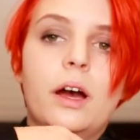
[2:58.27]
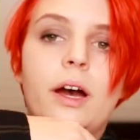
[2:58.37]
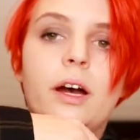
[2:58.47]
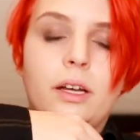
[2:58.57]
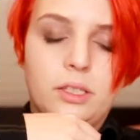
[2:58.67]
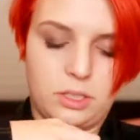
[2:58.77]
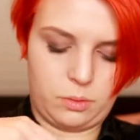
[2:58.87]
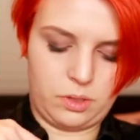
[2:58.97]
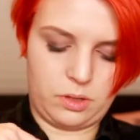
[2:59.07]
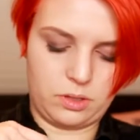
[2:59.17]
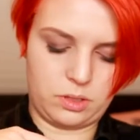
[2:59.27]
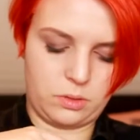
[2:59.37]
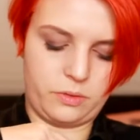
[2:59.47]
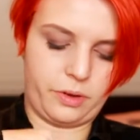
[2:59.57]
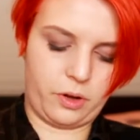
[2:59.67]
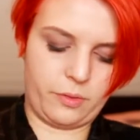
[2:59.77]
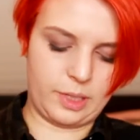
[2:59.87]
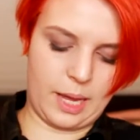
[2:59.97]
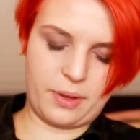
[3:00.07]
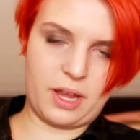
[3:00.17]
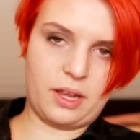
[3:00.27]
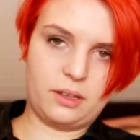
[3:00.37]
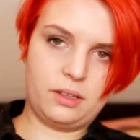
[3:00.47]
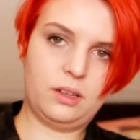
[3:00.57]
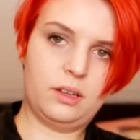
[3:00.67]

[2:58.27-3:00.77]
It's got one of those sort of overlapping